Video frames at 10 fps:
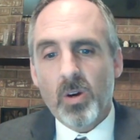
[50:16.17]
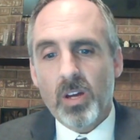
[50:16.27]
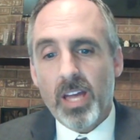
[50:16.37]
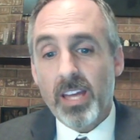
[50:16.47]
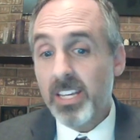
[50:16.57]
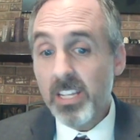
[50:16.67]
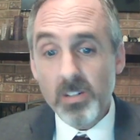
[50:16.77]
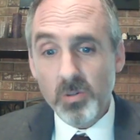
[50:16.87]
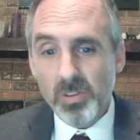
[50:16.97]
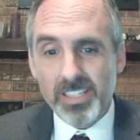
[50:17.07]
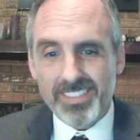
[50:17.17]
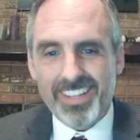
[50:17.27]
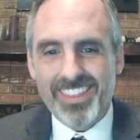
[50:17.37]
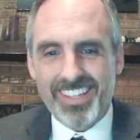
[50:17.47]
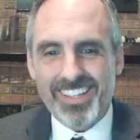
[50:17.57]
and he knew this, I
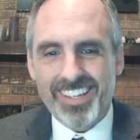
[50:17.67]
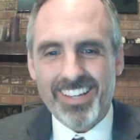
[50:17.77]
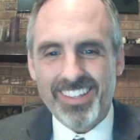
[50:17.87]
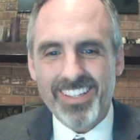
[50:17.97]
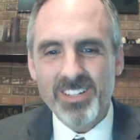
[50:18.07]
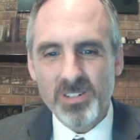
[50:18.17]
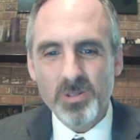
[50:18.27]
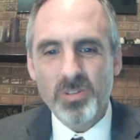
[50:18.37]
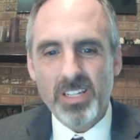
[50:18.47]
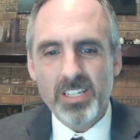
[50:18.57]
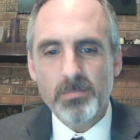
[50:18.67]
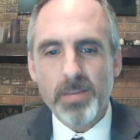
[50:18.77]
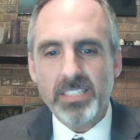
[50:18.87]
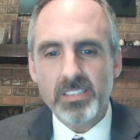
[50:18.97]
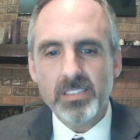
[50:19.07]
think. I think he knew that his
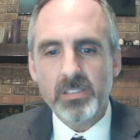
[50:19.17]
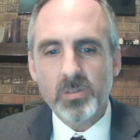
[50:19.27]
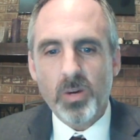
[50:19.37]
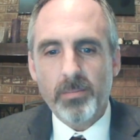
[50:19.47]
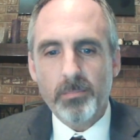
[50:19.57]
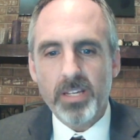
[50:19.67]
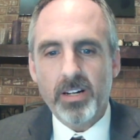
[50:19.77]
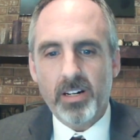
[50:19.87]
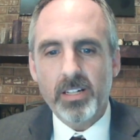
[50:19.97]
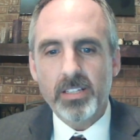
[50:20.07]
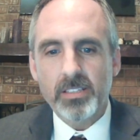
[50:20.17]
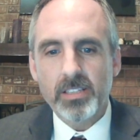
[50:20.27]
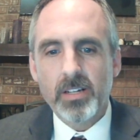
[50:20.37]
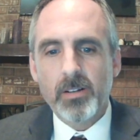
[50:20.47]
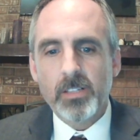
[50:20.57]
message went beyond
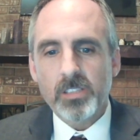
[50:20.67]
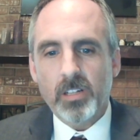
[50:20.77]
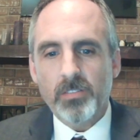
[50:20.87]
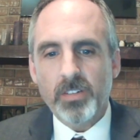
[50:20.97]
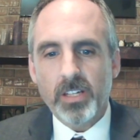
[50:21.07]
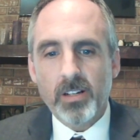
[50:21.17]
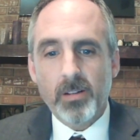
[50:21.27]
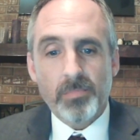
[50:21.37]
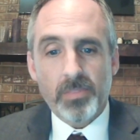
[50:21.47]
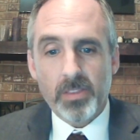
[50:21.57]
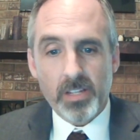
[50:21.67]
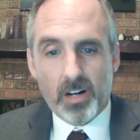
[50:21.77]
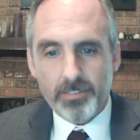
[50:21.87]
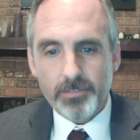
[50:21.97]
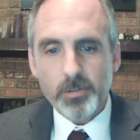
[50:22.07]
solving the
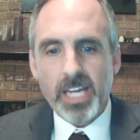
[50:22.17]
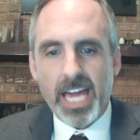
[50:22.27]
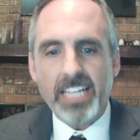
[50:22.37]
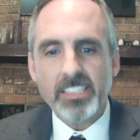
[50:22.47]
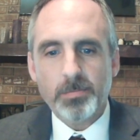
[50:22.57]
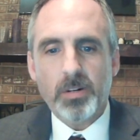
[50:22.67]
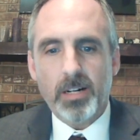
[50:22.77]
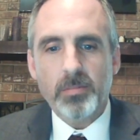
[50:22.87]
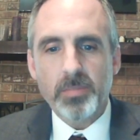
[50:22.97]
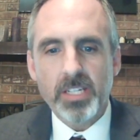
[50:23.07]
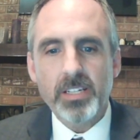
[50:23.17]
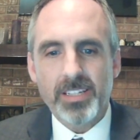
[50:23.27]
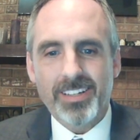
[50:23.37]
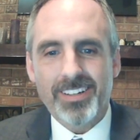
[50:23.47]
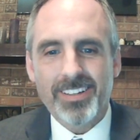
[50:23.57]
awful caste problem in
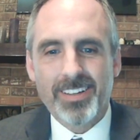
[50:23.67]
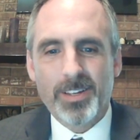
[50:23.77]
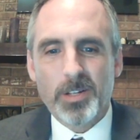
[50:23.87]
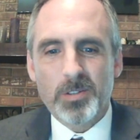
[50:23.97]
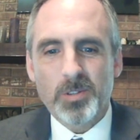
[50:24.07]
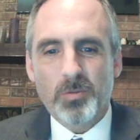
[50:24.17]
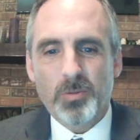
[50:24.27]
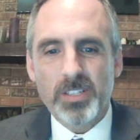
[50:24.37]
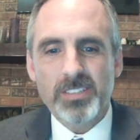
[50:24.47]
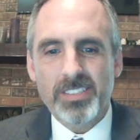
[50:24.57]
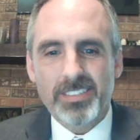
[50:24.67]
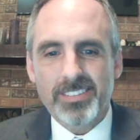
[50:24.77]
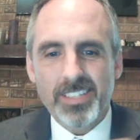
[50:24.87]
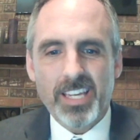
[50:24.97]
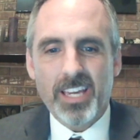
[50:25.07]
India. So, for instance,
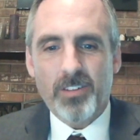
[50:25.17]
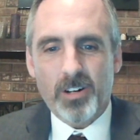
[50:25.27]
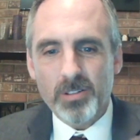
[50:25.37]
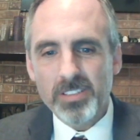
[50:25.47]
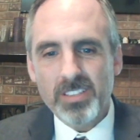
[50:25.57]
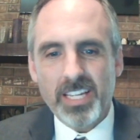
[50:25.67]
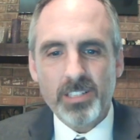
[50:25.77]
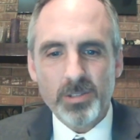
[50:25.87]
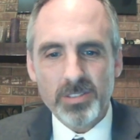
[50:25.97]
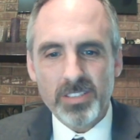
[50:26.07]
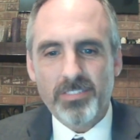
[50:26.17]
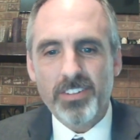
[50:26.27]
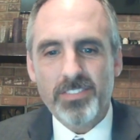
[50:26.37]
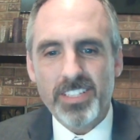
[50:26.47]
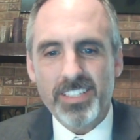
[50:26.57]
he gave all these lectures in the
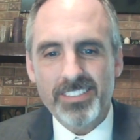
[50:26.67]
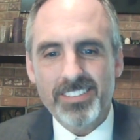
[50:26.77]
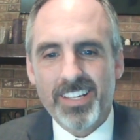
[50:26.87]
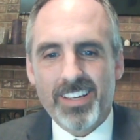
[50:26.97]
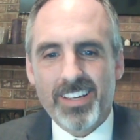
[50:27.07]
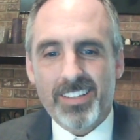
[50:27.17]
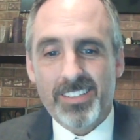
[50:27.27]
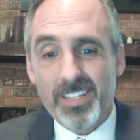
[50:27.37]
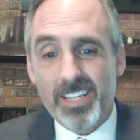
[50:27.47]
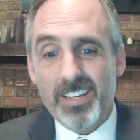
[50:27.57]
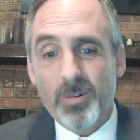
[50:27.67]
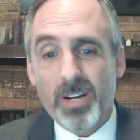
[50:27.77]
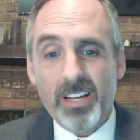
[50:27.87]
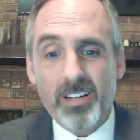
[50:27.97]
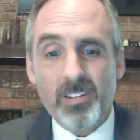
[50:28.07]
50s to what
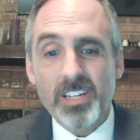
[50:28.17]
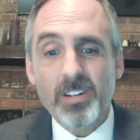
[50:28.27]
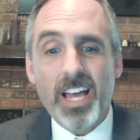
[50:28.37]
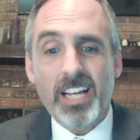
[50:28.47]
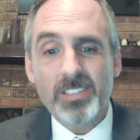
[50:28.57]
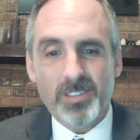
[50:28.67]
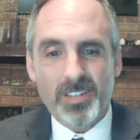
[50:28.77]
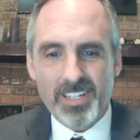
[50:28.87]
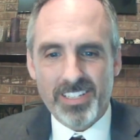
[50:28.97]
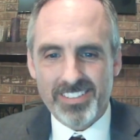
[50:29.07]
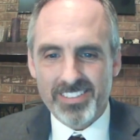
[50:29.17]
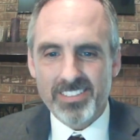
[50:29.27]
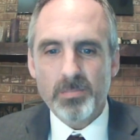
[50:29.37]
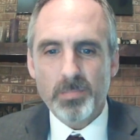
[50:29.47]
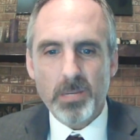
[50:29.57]
I call international
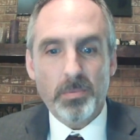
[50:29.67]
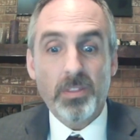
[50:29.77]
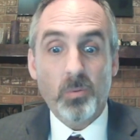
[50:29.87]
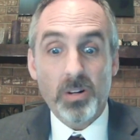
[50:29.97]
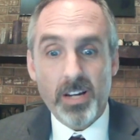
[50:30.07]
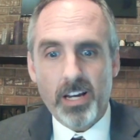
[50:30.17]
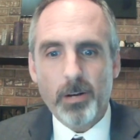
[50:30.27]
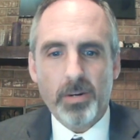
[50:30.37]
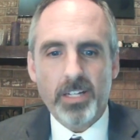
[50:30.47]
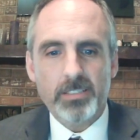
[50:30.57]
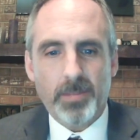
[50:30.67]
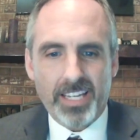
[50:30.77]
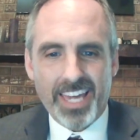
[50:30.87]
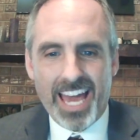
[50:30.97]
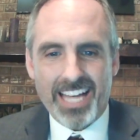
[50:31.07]
audiences, people that were not oppressed by
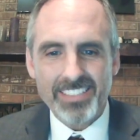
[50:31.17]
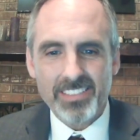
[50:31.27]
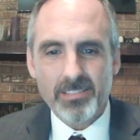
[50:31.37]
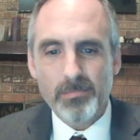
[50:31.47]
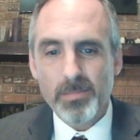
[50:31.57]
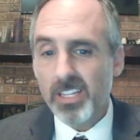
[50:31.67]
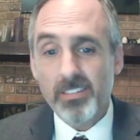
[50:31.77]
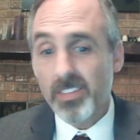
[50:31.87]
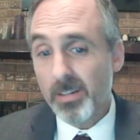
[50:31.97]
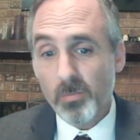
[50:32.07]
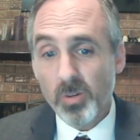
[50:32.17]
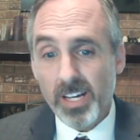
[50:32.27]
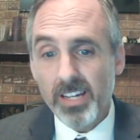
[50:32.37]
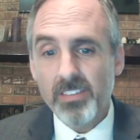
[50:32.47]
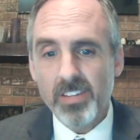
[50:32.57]
caste. Many of them were
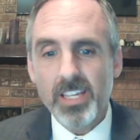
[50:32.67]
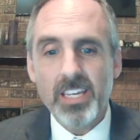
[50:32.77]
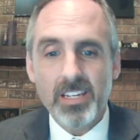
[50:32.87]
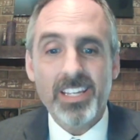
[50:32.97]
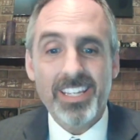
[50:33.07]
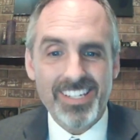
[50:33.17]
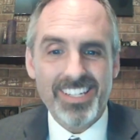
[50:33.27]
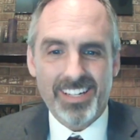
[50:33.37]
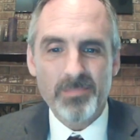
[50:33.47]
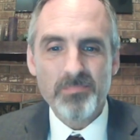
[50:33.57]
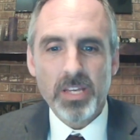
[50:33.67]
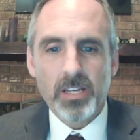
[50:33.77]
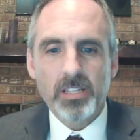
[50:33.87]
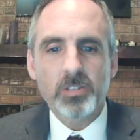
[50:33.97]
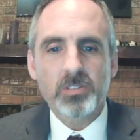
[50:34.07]
not even in India.
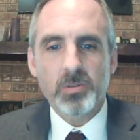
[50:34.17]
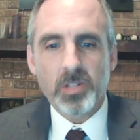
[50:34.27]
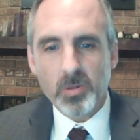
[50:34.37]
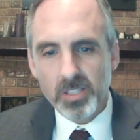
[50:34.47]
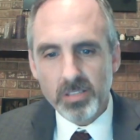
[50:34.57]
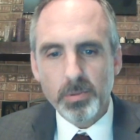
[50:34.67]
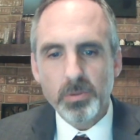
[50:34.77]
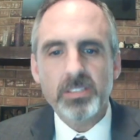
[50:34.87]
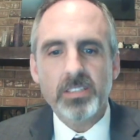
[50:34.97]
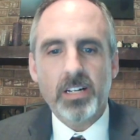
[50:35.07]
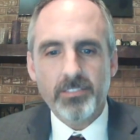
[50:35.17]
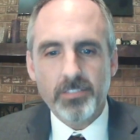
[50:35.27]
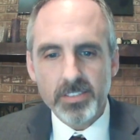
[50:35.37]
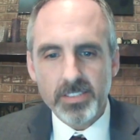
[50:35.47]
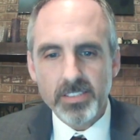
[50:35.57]
You know, so he would go to these Buddhist
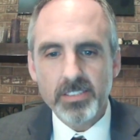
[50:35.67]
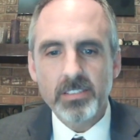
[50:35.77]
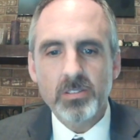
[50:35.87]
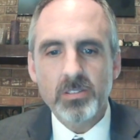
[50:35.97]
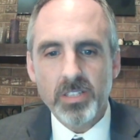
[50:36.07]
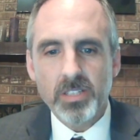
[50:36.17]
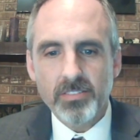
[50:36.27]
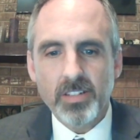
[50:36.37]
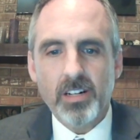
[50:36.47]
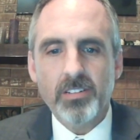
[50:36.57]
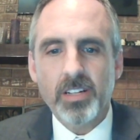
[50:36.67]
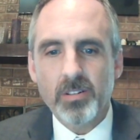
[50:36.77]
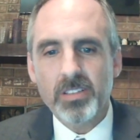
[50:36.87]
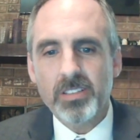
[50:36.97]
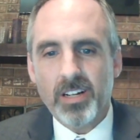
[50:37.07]
conferences, or he'd give
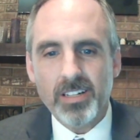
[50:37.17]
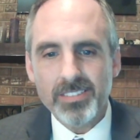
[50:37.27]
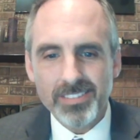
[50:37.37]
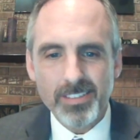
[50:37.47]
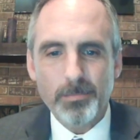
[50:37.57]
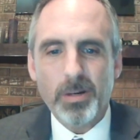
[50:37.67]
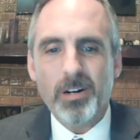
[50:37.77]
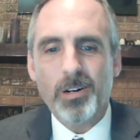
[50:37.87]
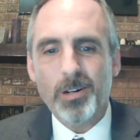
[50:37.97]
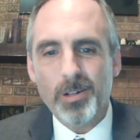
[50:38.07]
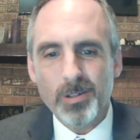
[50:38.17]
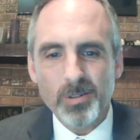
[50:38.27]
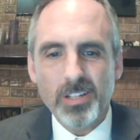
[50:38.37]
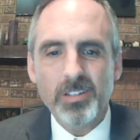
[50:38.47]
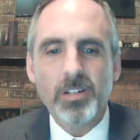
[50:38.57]
talks in Nepal or
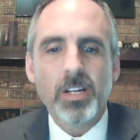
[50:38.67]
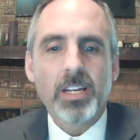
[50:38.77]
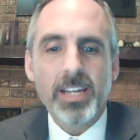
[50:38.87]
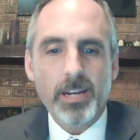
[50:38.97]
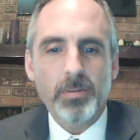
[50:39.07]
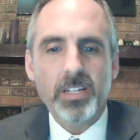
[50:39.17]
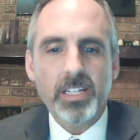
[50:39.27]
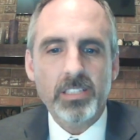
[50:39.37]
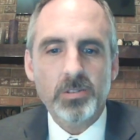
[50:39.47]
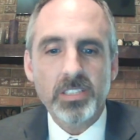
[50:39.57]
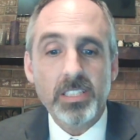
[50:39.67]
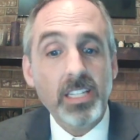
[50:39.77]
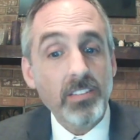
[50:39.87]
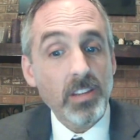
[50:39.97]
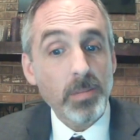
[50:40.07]
other neighboring countries. He'd
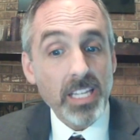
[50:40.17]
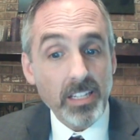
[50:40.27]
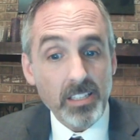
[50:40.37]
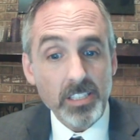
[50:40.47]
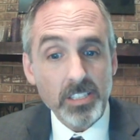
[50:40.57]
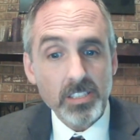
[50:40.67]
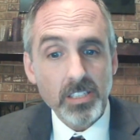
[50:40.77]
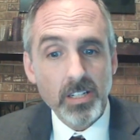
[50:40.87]
give them in English.